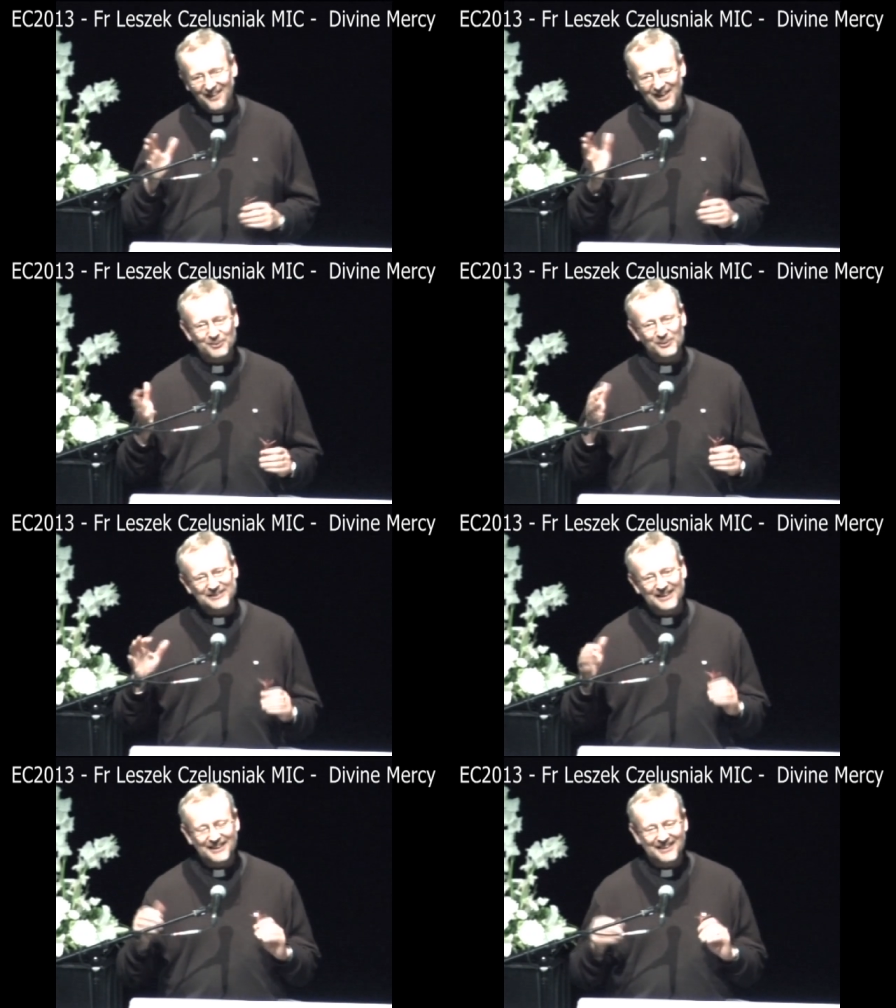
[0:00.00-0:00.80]
It
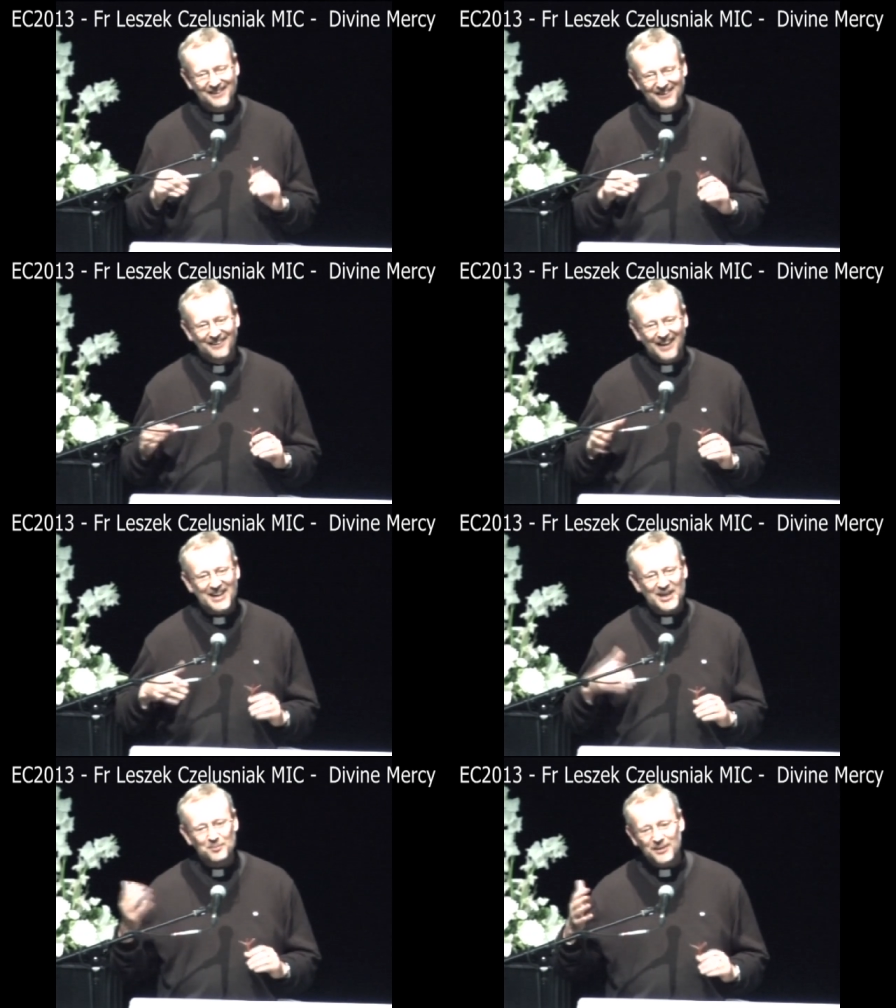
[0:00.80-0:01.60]
was like I
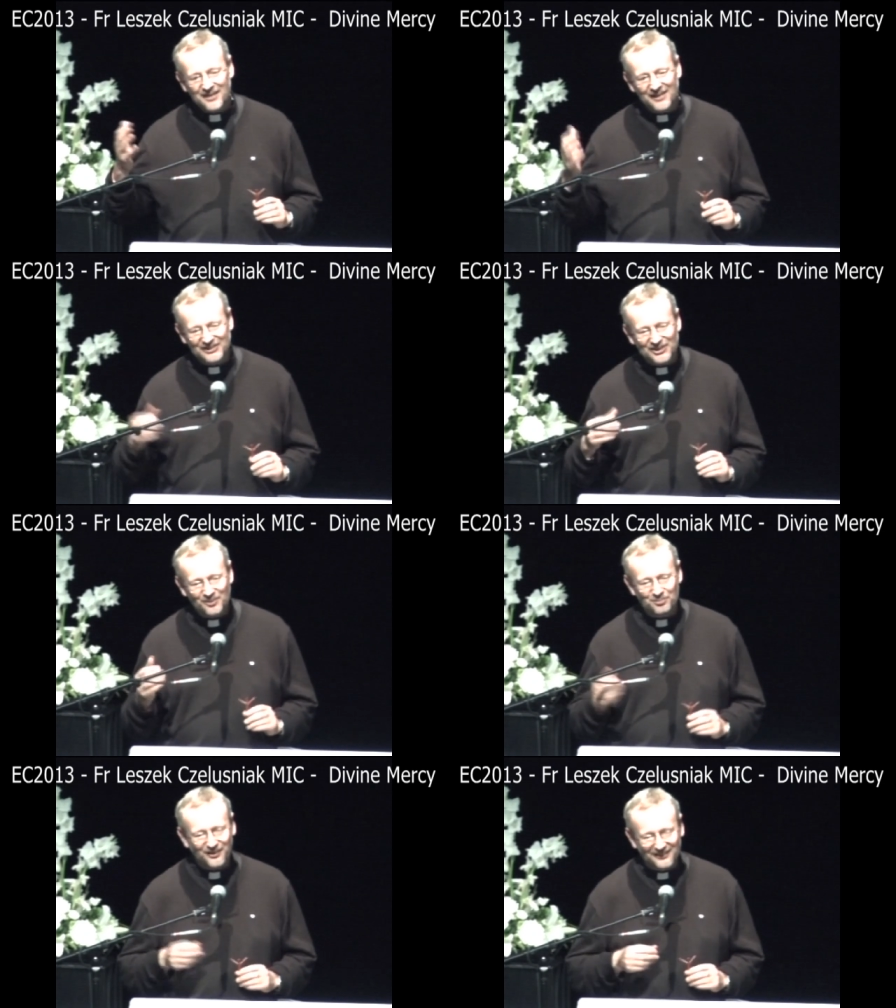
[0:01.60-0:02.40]
imitate
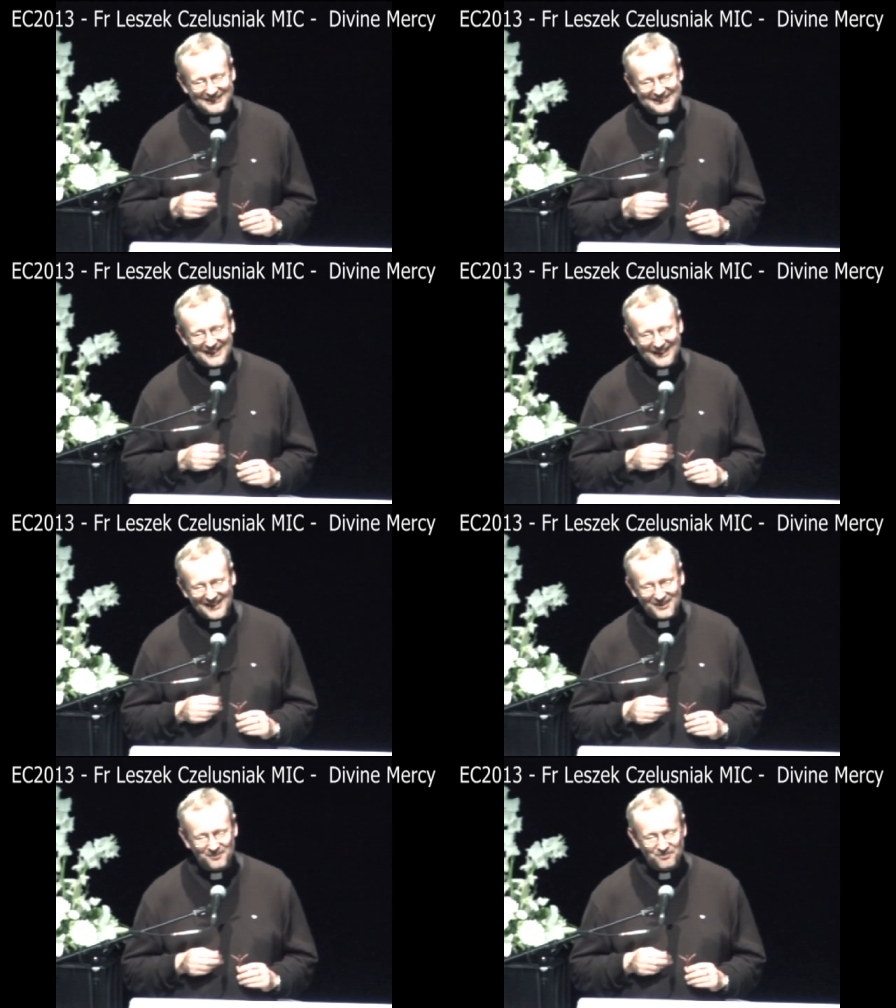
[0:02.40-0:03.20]
John Paul
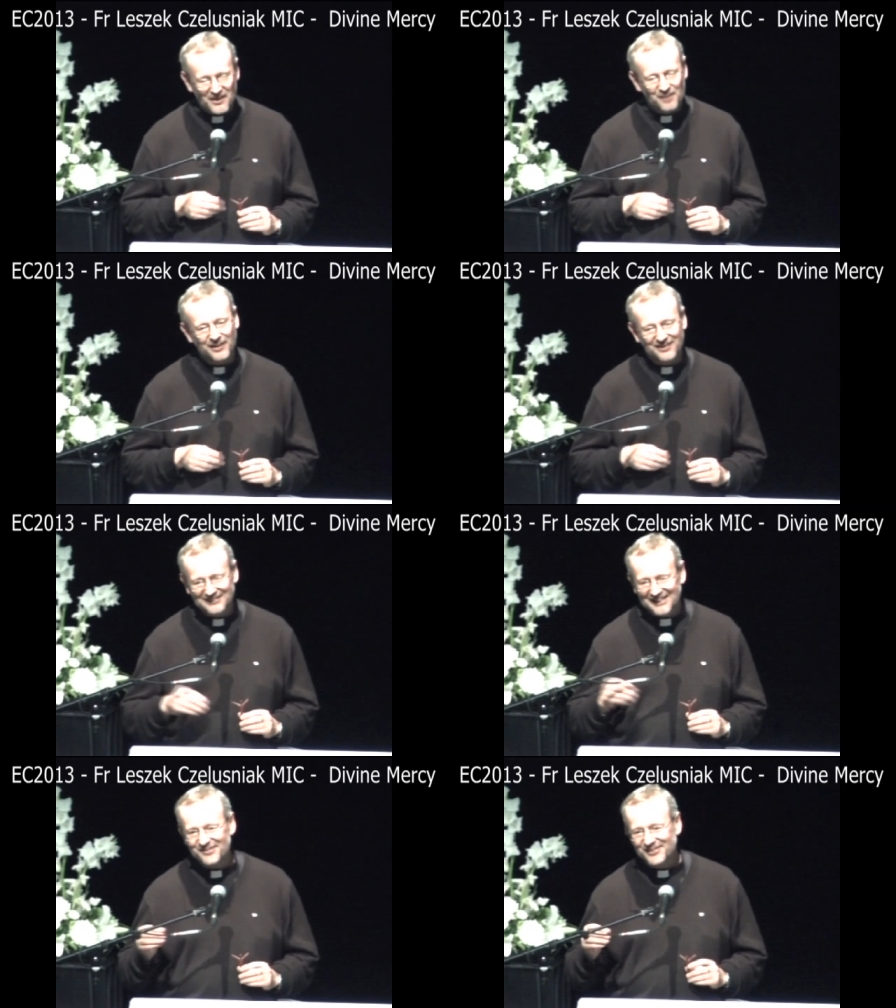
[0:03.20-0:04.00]
II
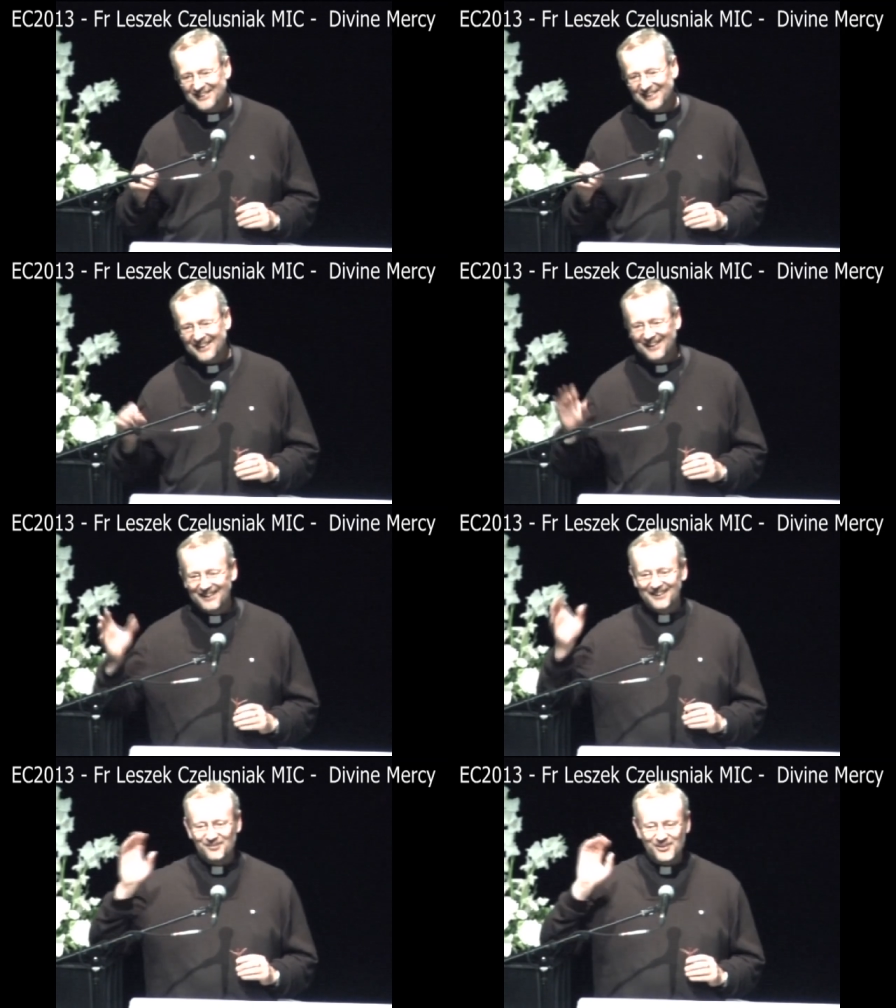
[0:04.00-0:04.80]
because every
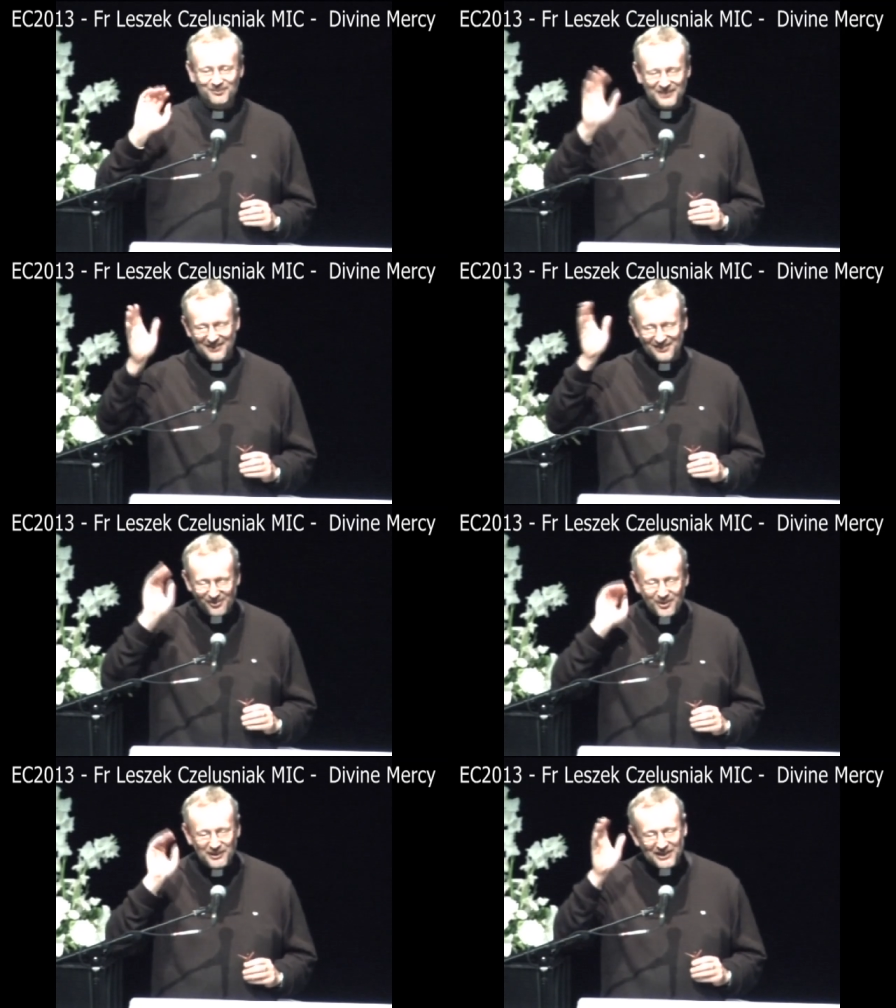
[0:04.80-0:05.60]
day from the,
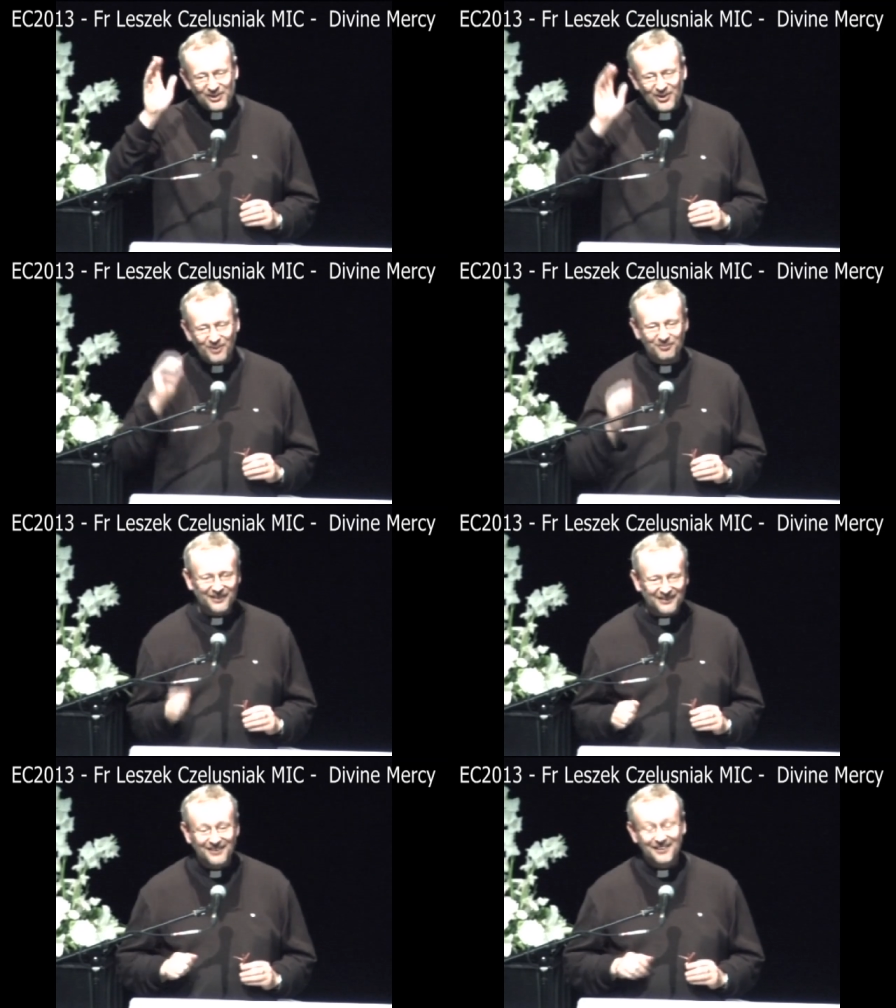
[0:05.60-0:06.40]
from, in Rome,